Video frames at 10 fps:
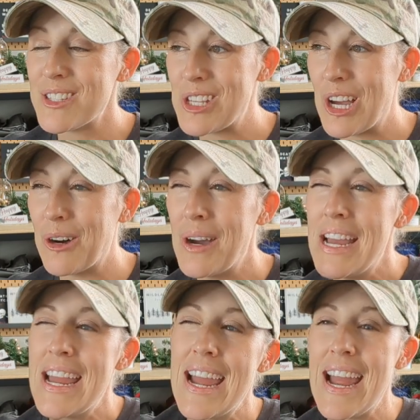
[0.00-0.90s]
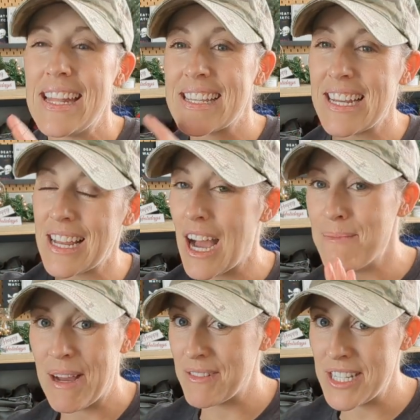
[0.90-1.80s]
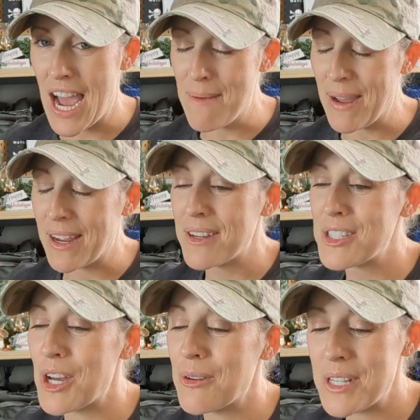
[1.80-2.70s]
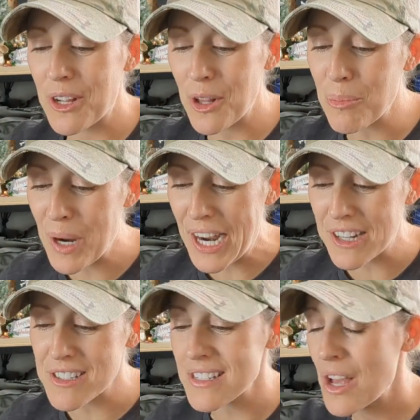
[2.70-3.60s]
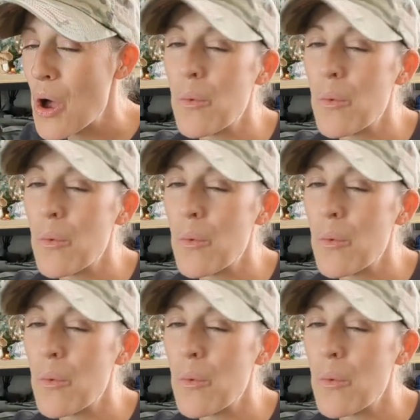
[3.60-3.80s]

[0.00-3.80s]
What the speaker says: So it's going to come down to timing. So say your little prayers.